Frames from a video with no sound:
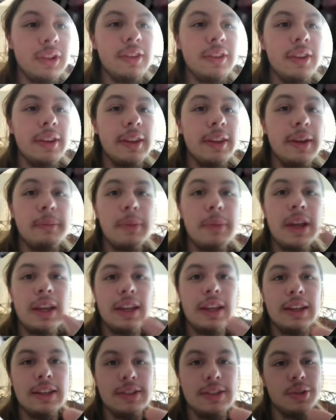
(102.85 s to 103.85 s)
to them
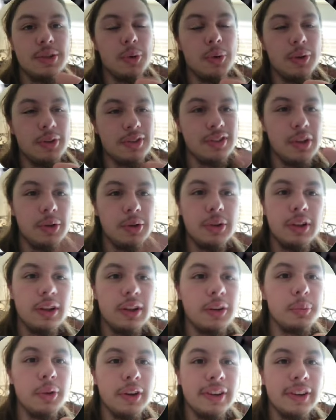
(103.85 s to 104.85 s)
making his torso a
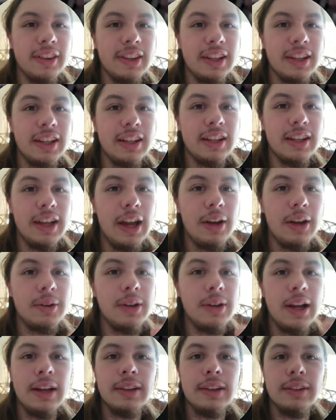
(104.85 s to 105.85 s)
little more thickened
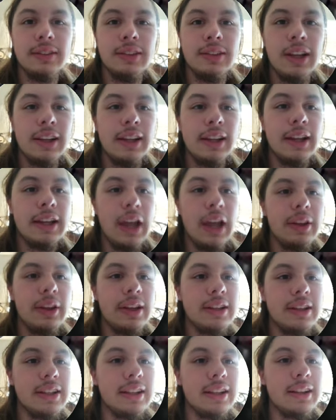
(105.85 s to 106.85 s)
out. I I like how
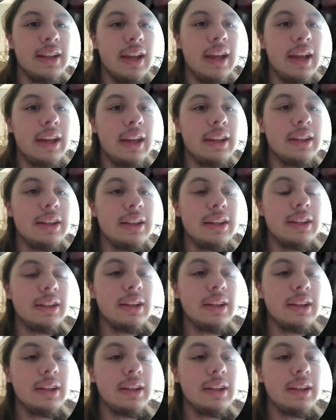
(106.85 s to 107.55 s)
they did that,